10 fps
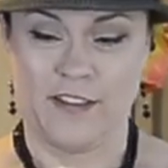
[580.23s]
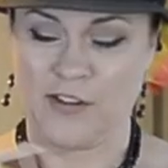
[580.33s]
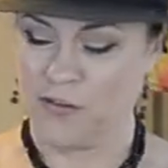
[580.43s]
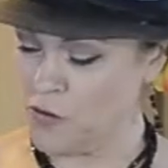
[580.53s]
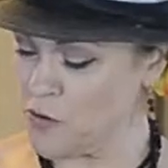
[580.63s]

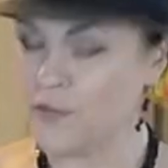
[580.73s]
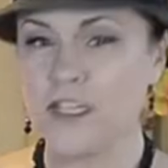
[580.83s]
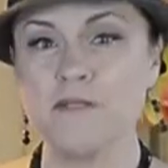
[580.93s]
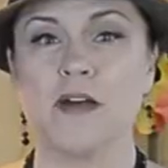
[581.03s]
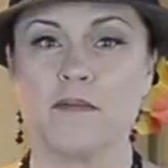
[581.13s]
So if you were
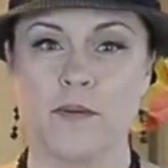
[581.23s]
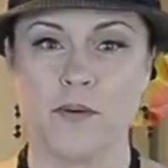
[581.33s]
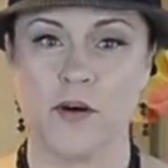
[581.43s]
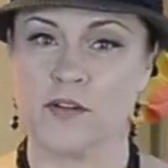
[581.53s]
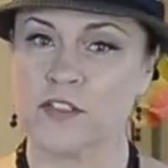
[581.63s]
offended by my
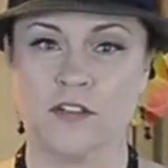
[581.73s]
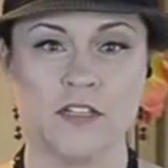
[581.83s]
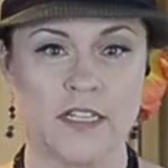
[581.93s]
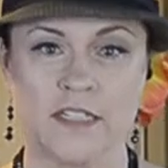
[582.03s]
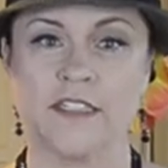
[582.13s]
post, you
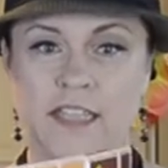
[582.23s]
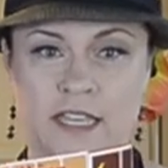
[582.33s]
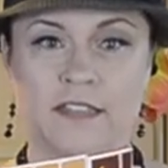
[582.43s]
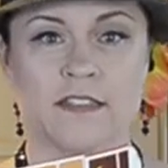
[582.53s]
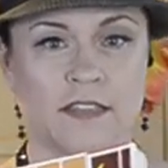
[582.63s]
need to dig
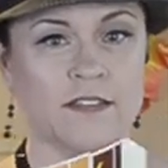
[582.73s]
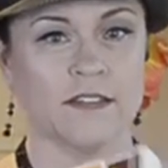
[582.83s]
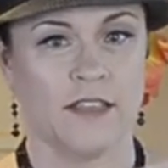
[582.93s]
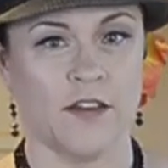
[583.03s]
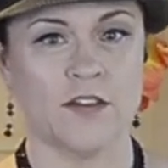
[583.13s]
into
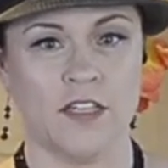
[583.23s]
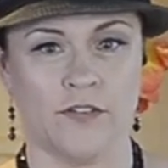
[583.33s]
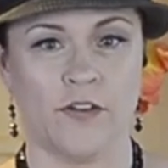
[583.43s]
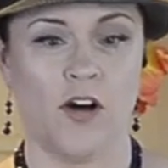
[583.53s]
this and get yourself